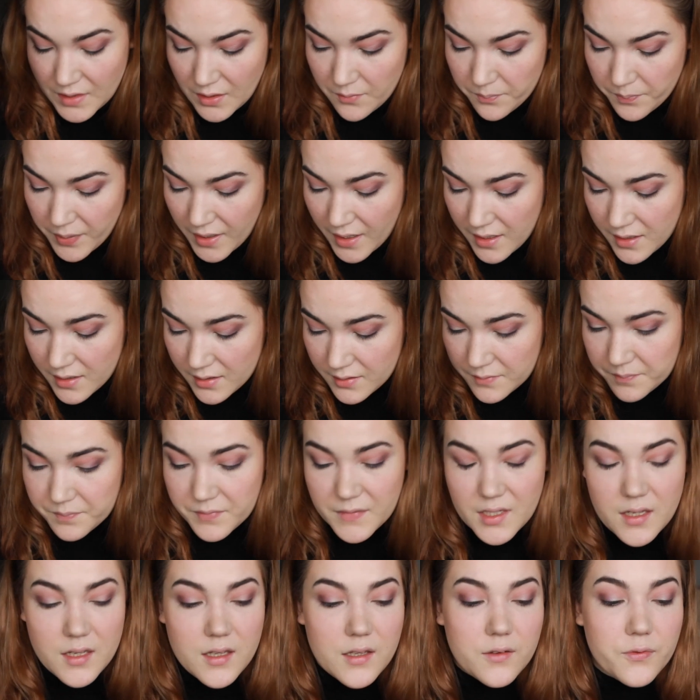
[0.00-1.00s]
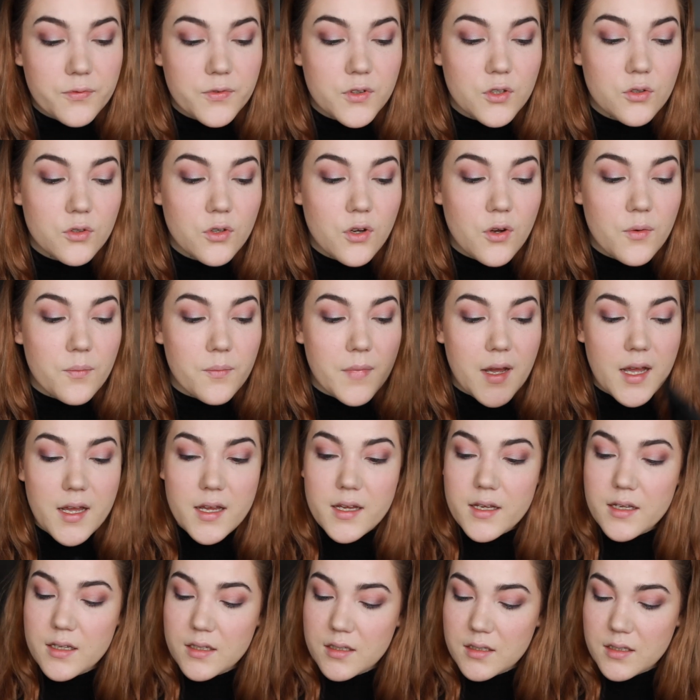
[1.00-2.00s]
But if you don't
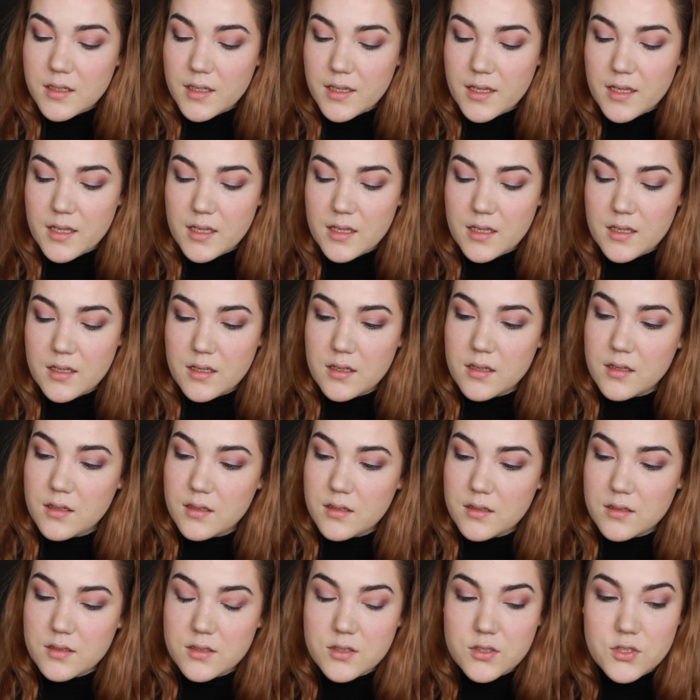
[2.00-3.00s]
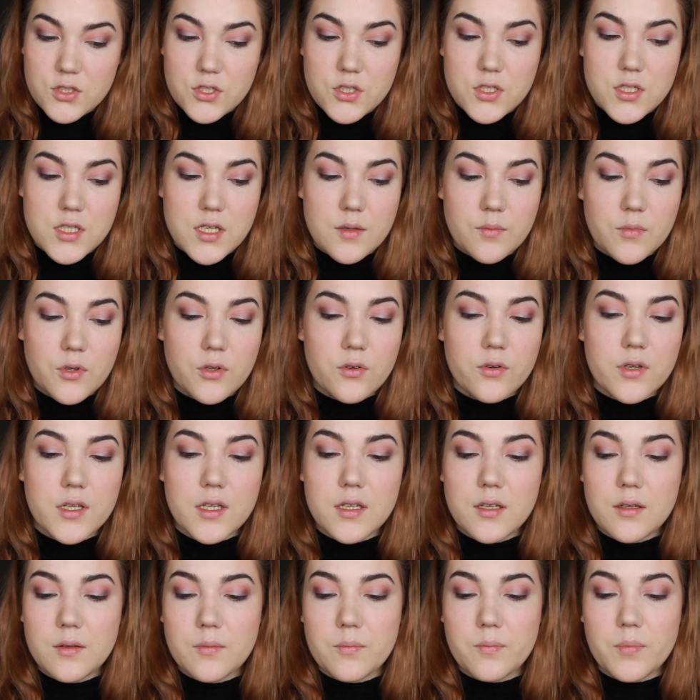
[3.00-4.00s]
mind a
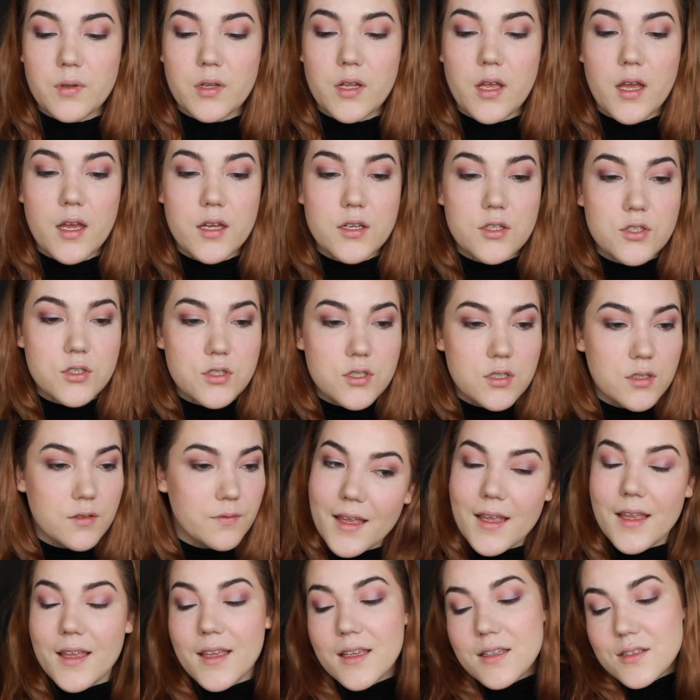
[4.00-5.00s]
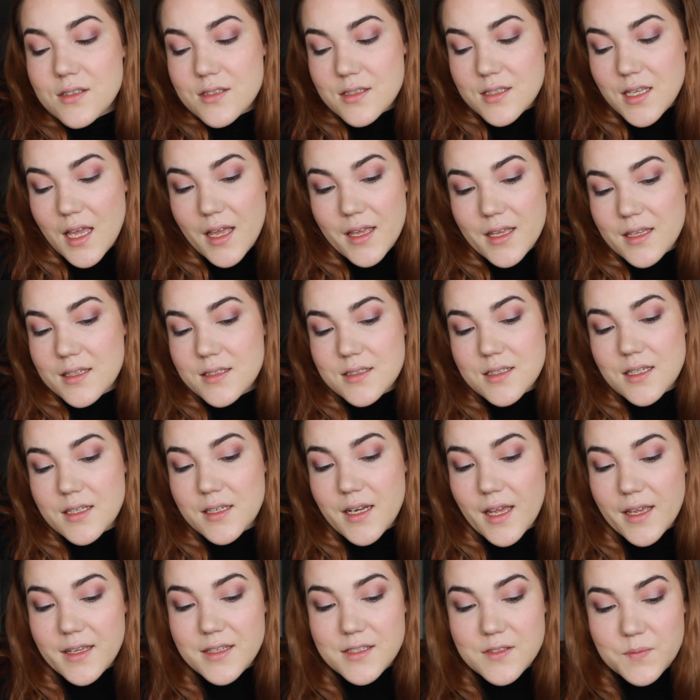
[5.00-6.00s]
shimmery blush, it's a
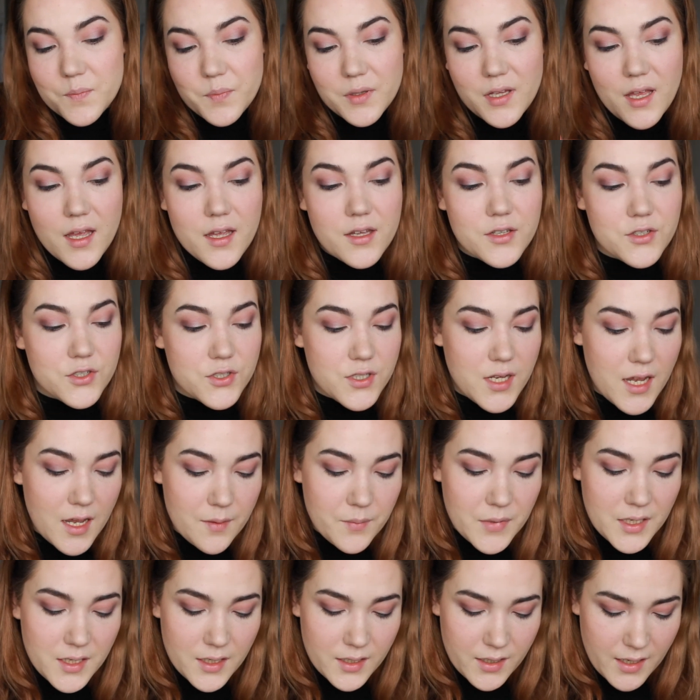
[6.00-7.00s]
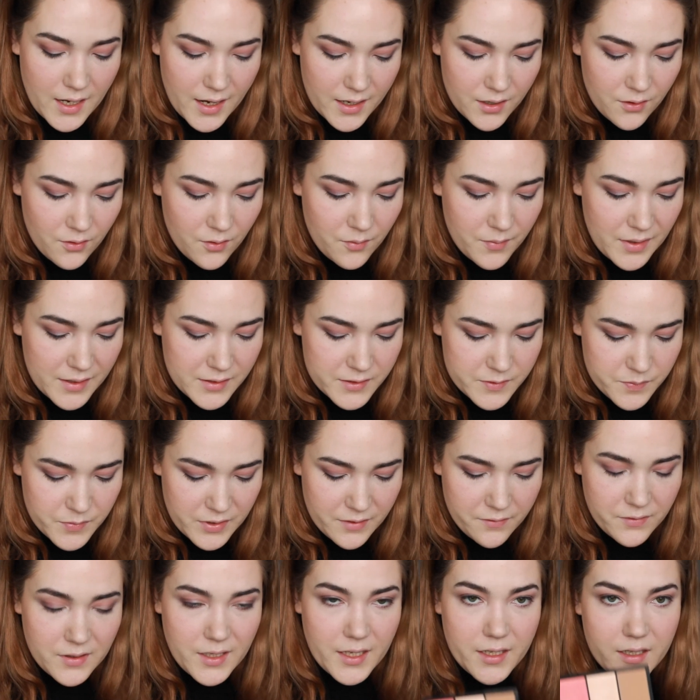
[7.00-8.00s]
nice blush. I mean, it kind of reminds me
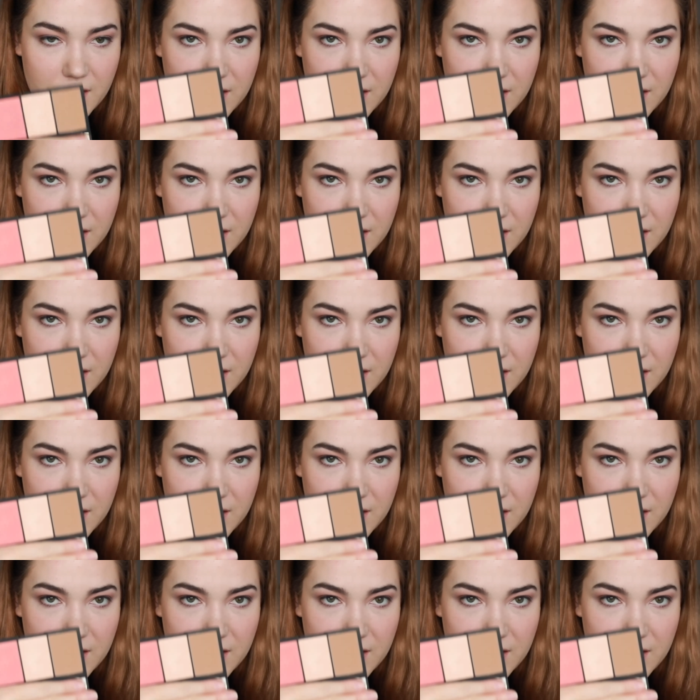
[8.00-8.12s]
of like a